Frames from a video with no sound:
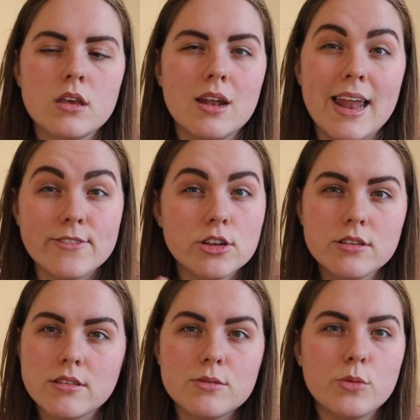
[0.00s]

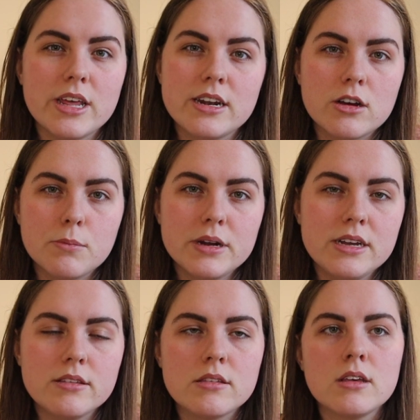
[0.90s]
levels within
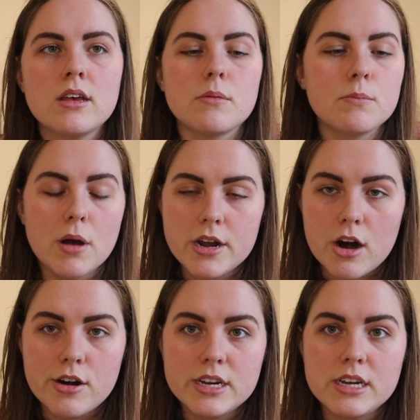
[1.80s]
companies,
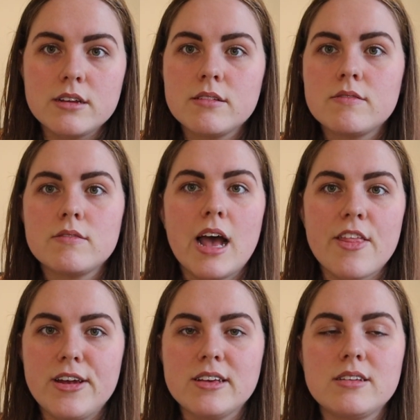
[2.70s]
minority
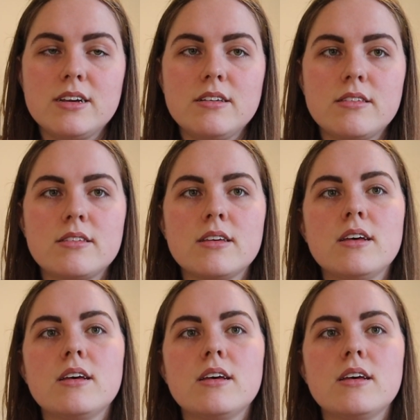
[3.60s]
ethnicities,